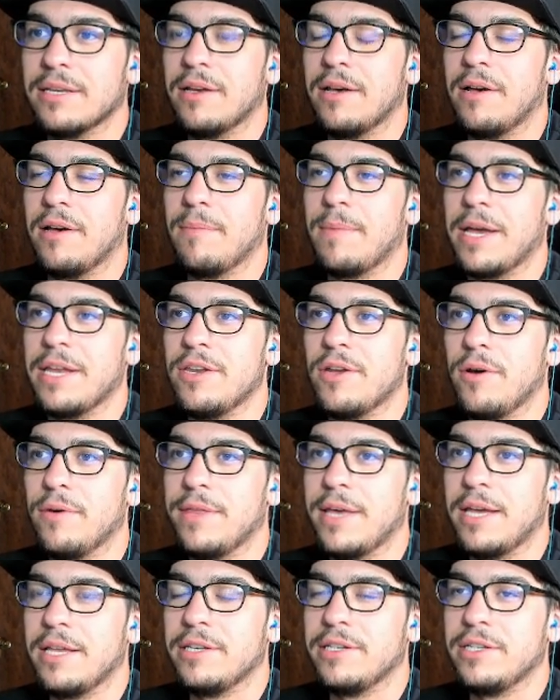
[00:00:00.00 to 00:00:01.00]
I know
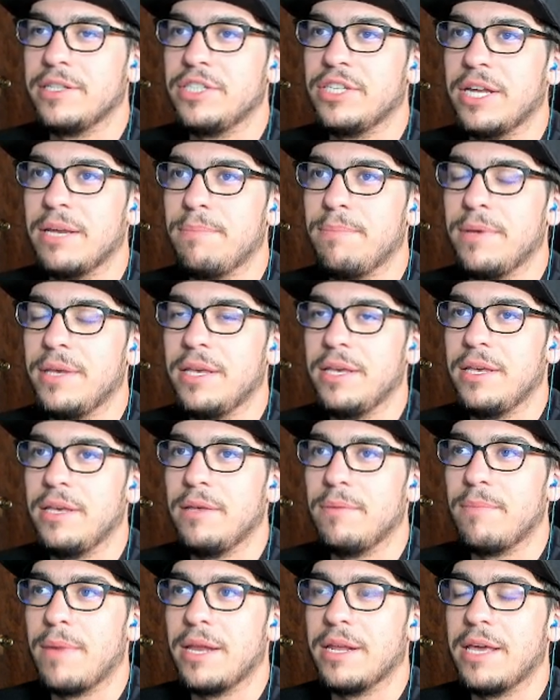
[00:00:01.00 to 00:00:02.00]
that in
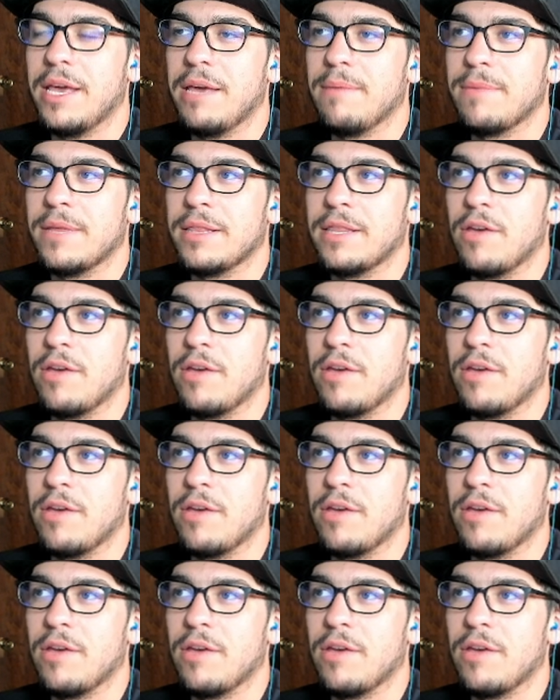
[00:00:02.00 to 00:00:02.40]
JP metagame that